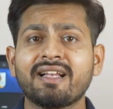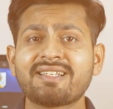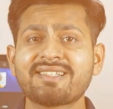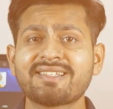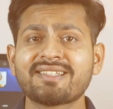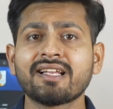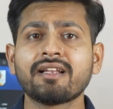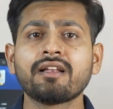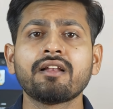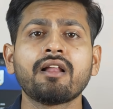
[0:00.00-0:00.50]

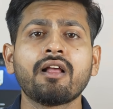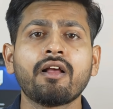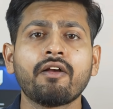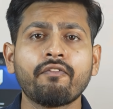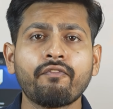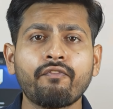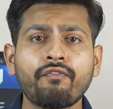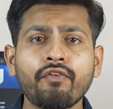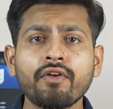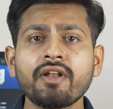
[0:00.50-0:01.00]
Still,
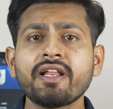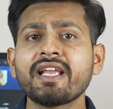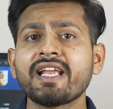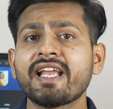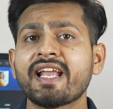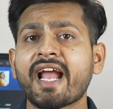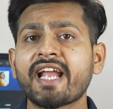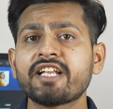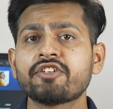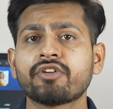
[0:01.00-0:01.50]
fully
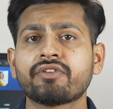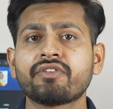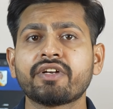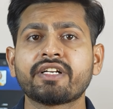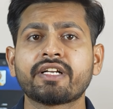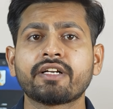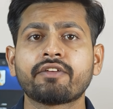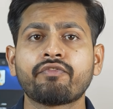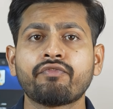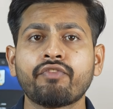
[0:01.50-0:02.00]
AI
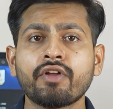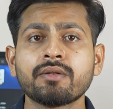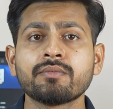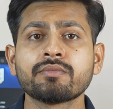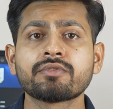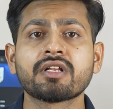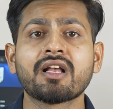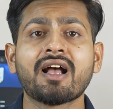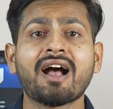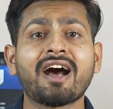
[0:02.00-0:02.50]
generated
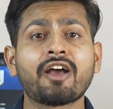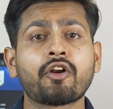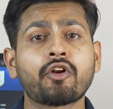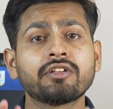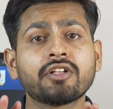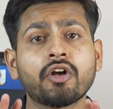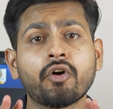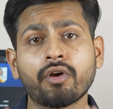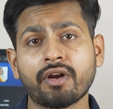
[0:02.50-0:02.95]
films are on the